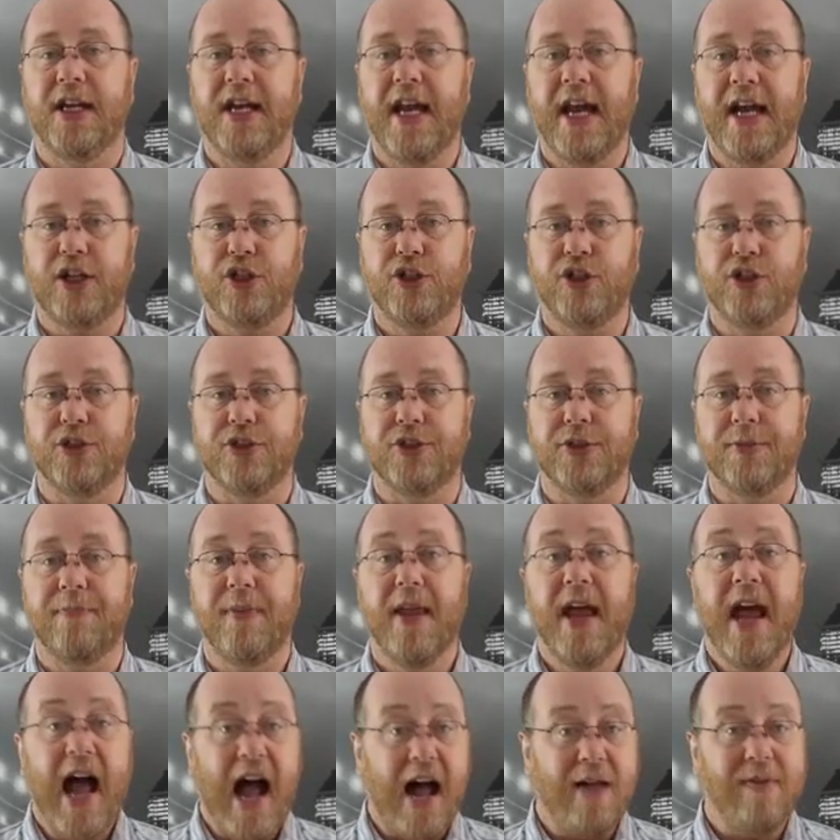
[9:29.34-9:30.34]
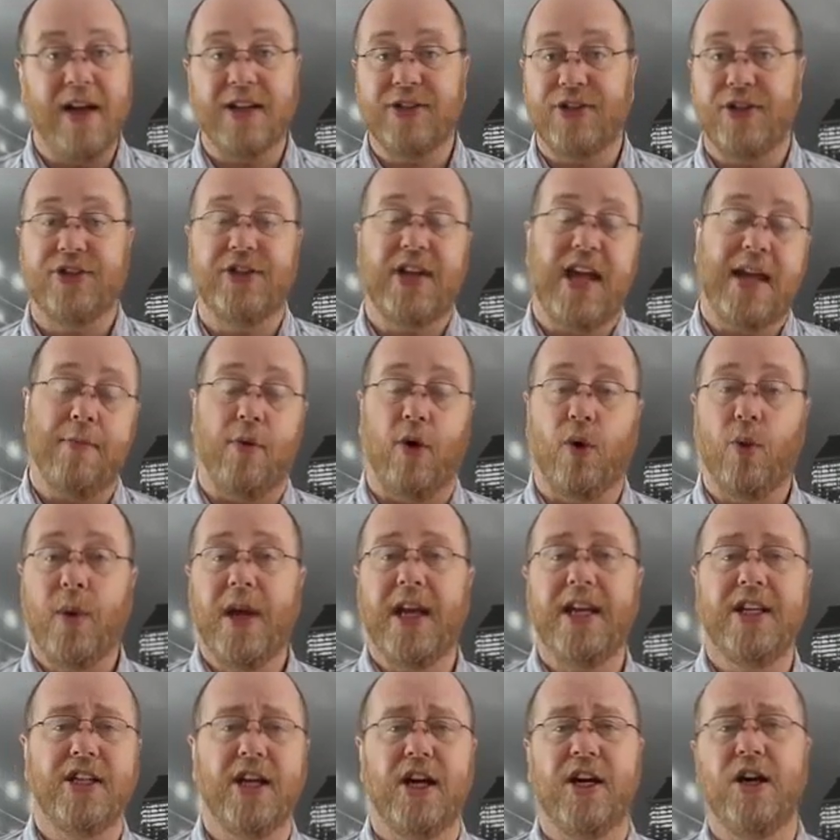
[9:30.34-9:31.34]
connections. And that's the same on
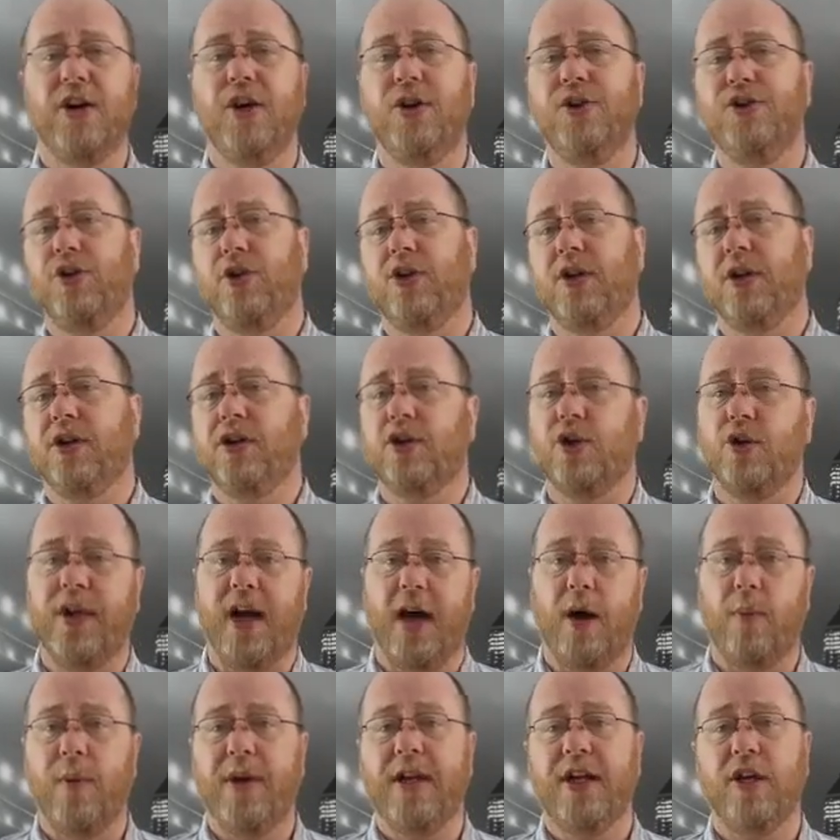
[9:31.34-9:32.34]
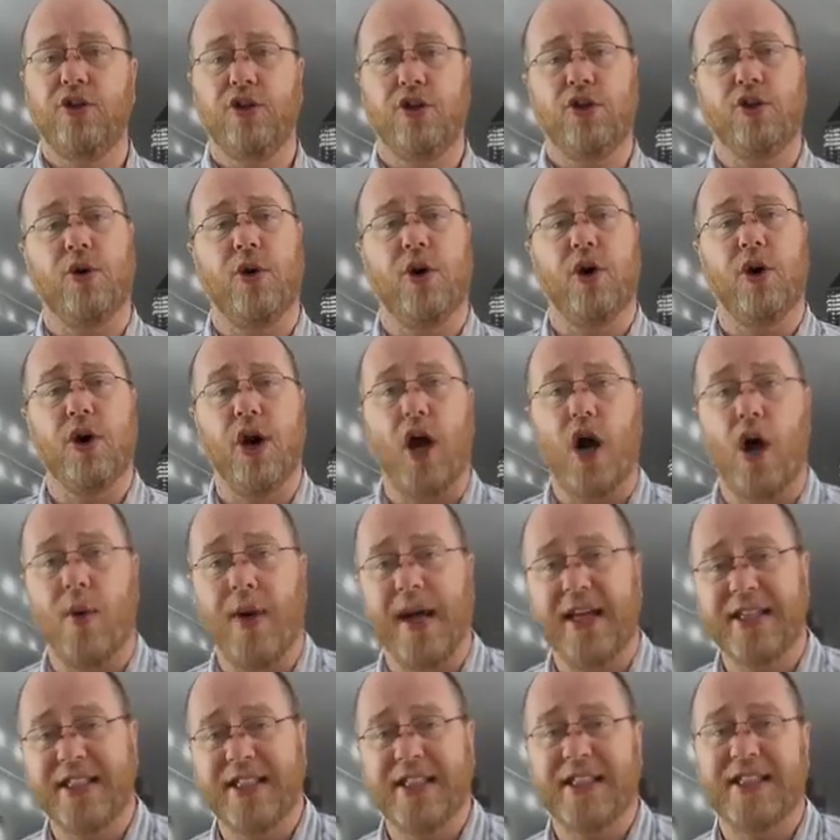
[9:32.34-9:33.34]
Windows. You can do that on Windows, you can do it on
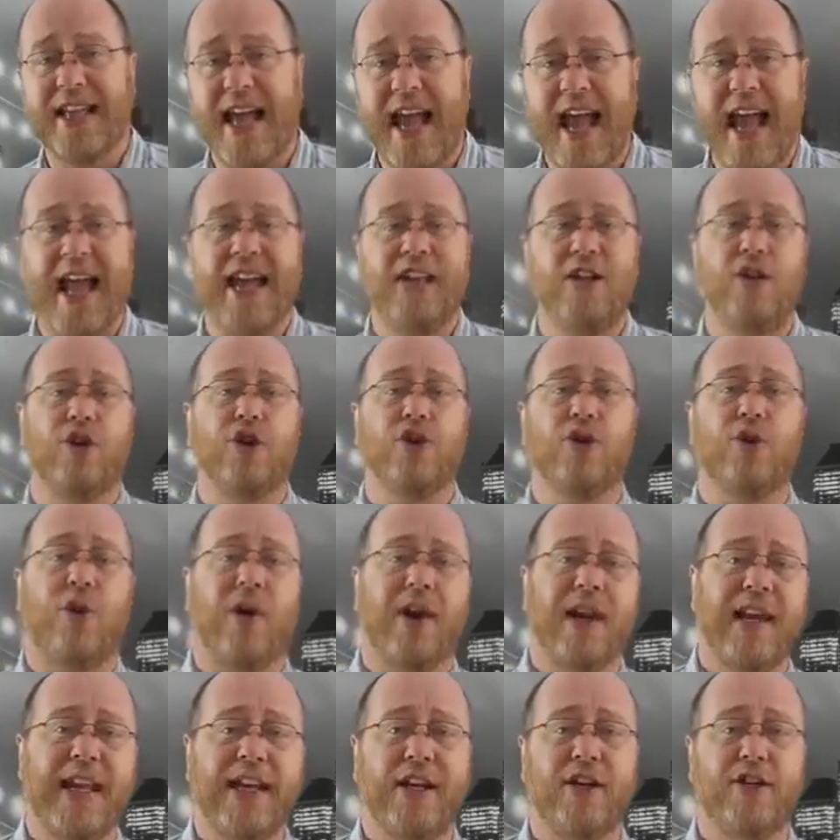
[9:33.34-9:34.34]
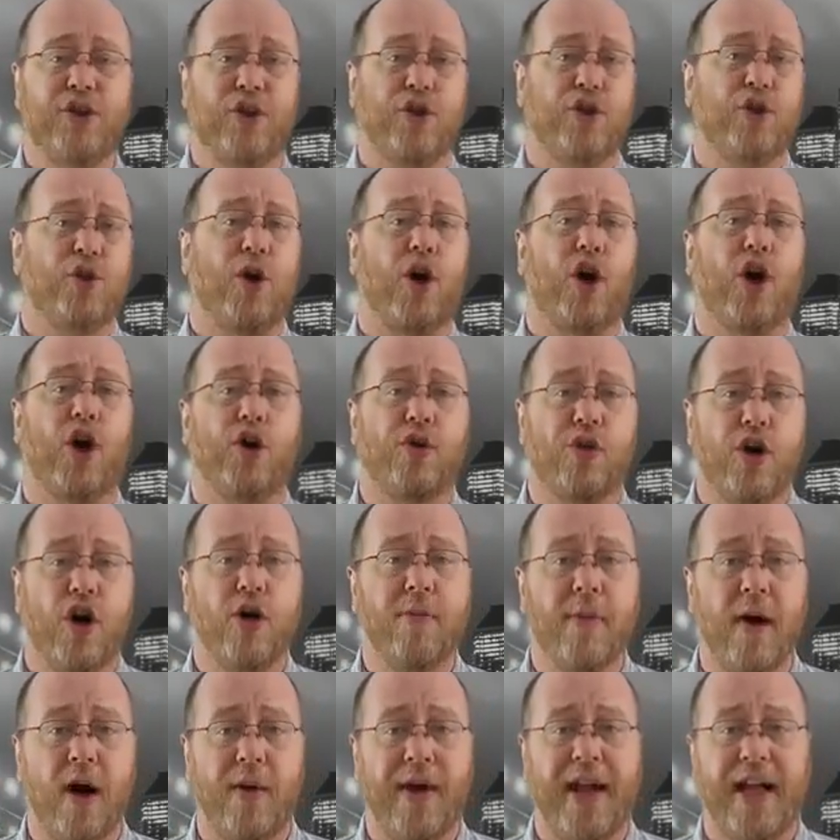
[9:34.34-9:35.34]
OS 10, you can do it on Linux, you can do it on
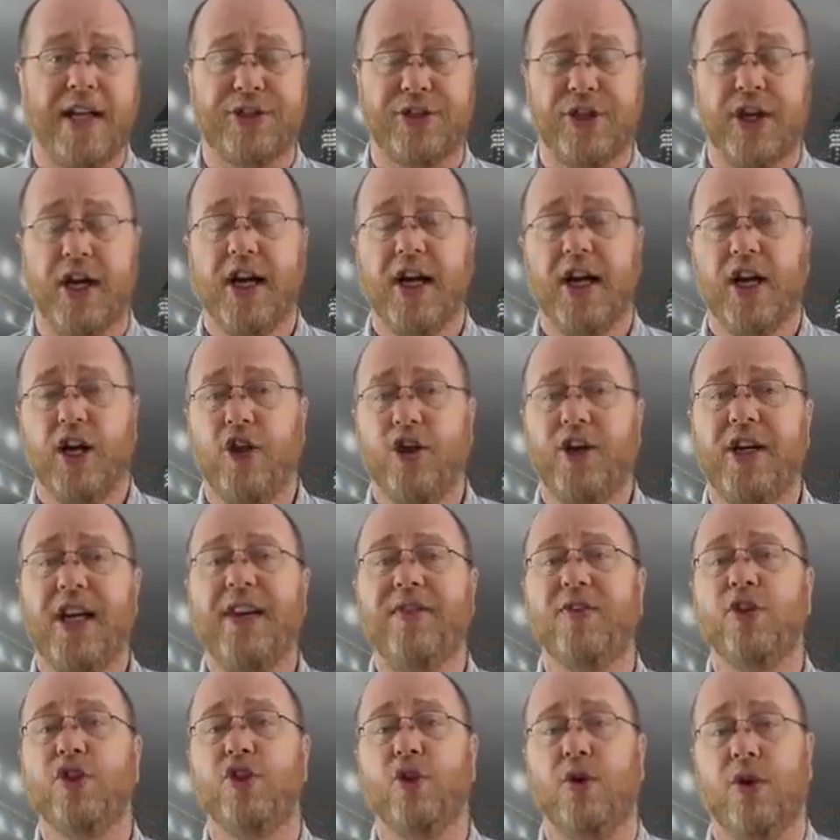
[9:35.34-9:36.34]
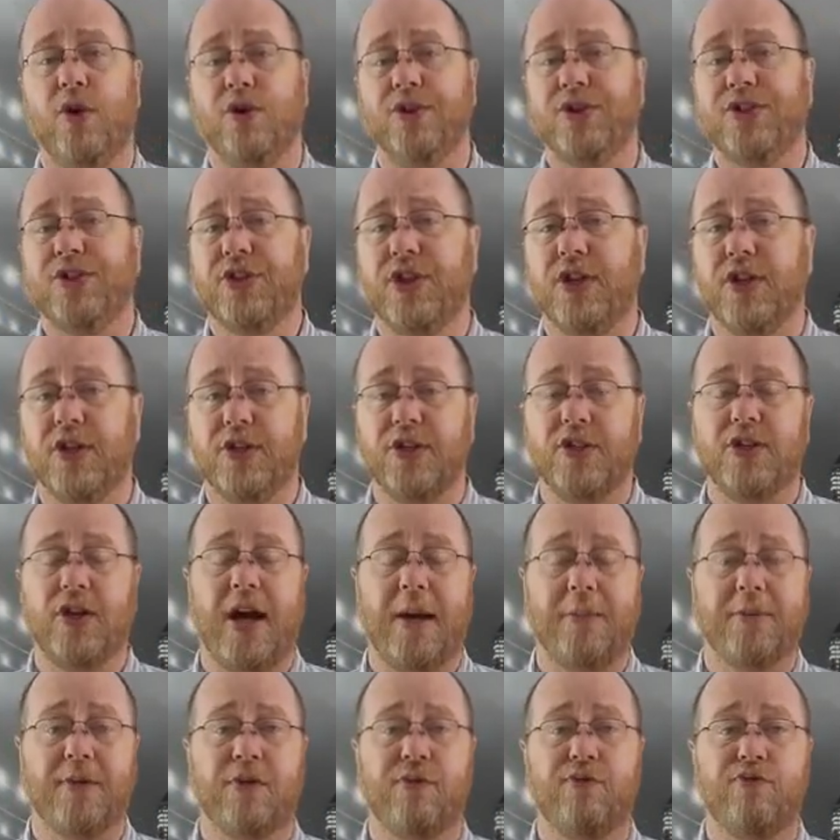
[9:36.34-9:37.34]
Chrome OS, you can even do it on certain
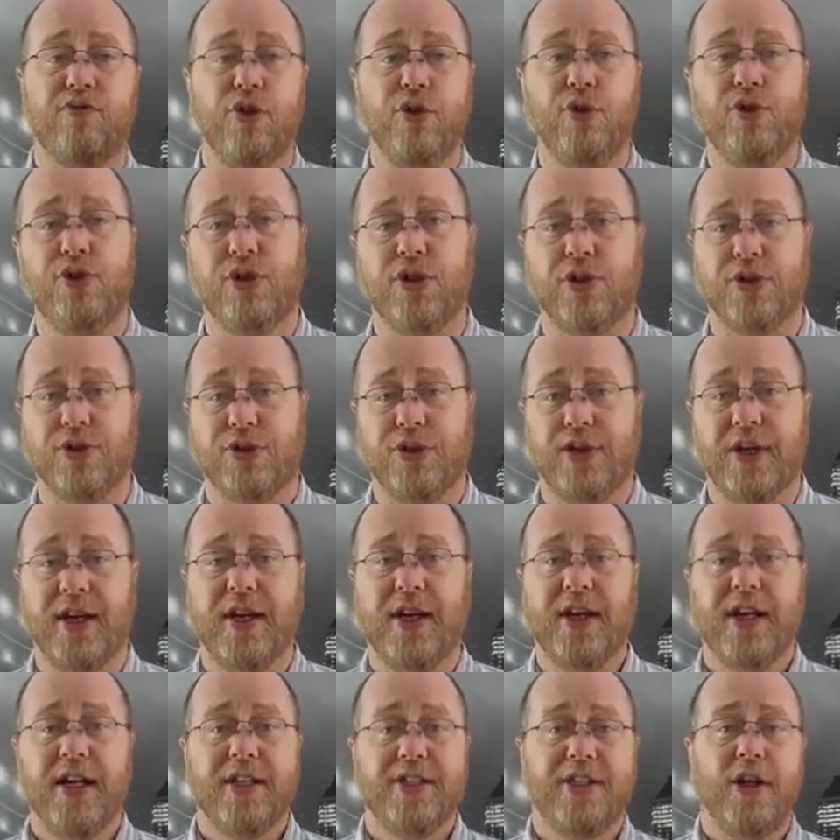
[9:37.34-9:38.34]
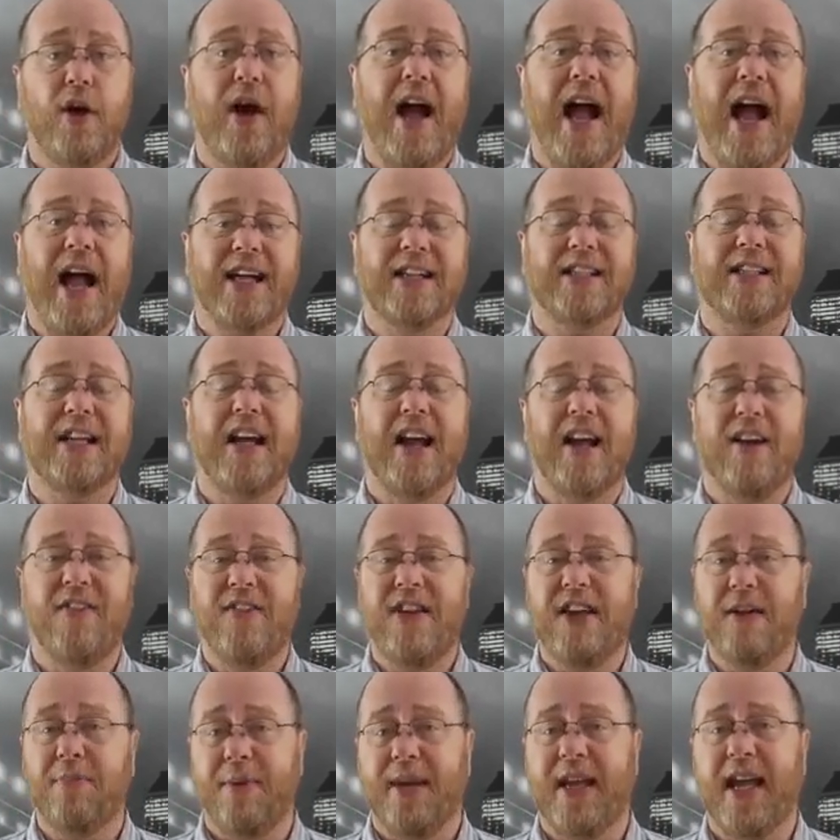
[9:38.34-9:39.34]
types of routers. So actually a
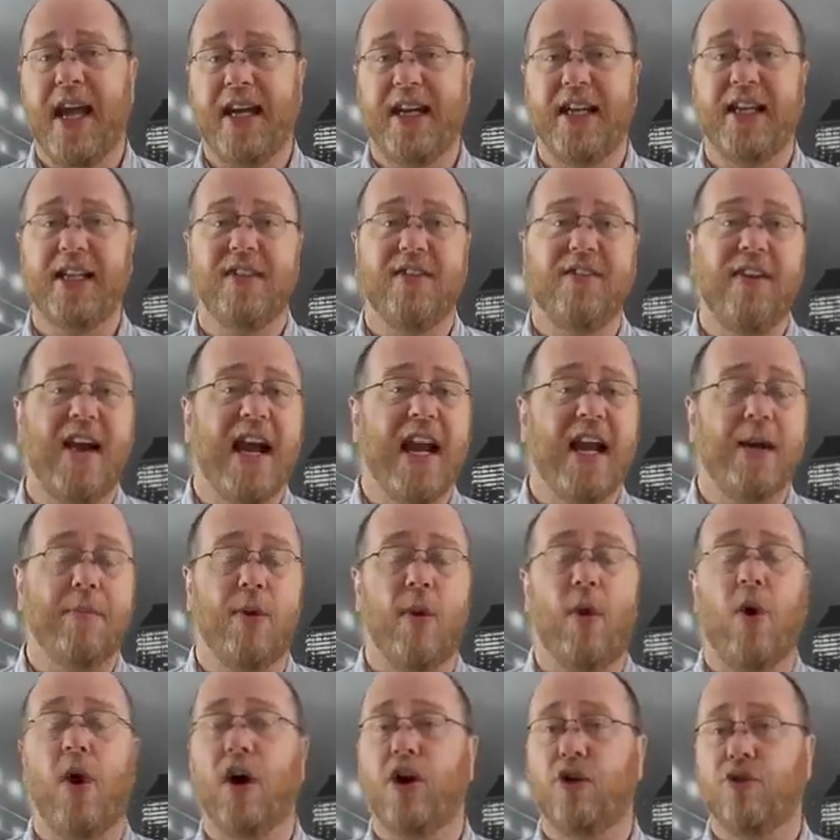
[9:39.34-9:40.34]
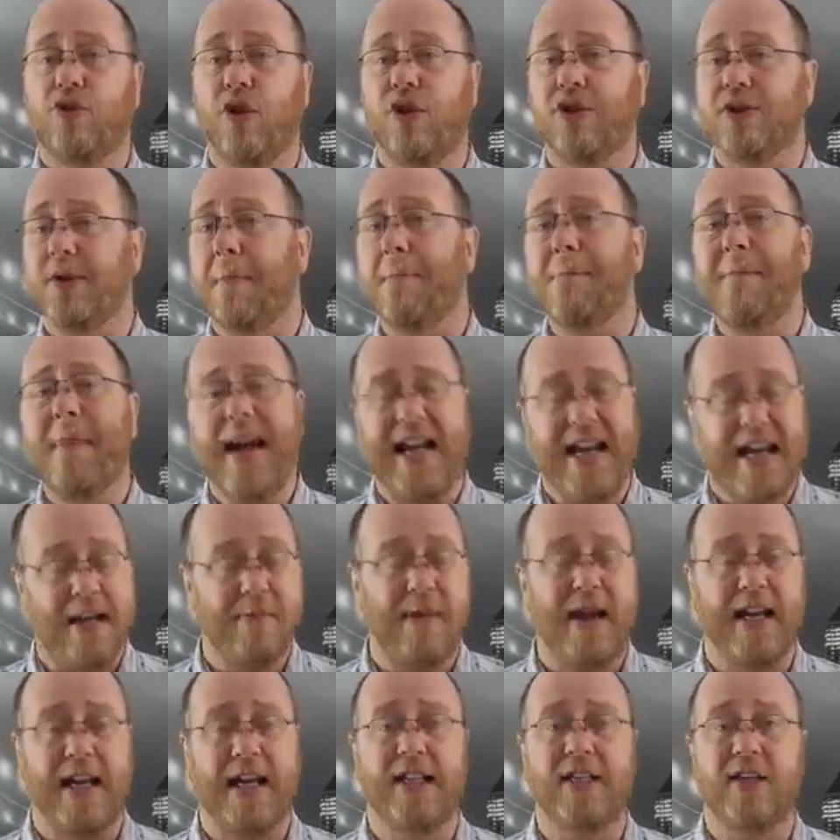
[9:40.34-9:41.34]
VPN is available across
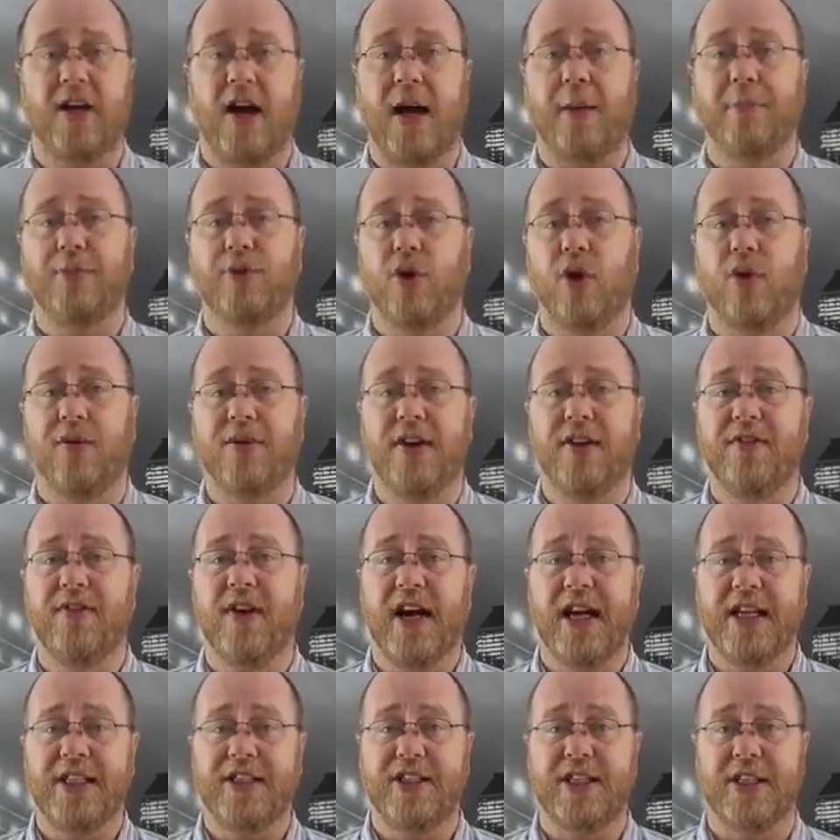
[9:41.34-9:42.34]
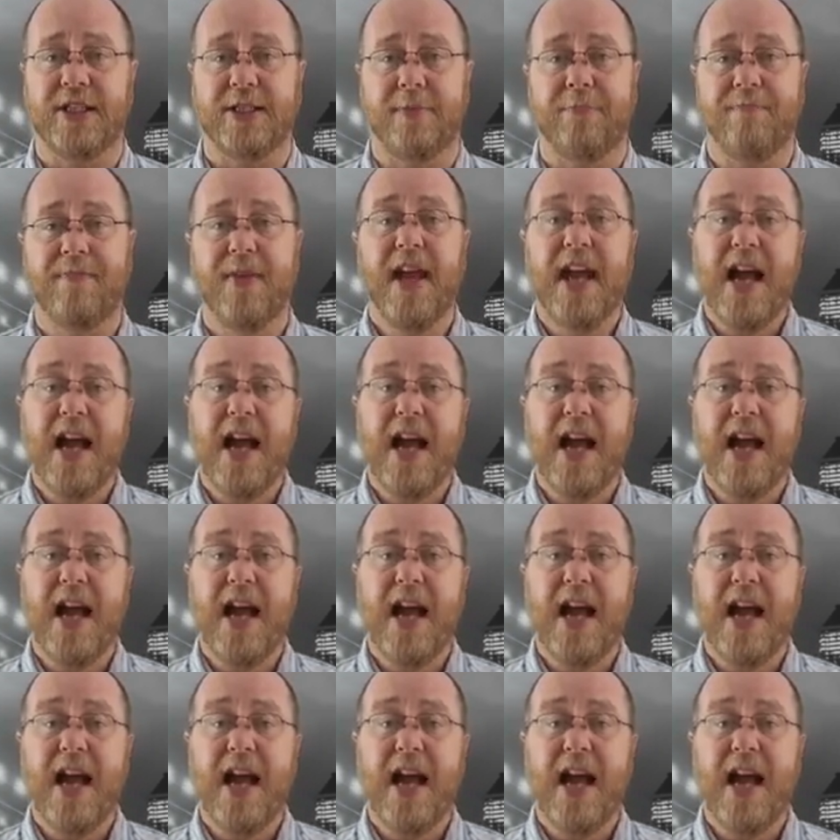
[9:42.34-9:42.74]
many types of devices.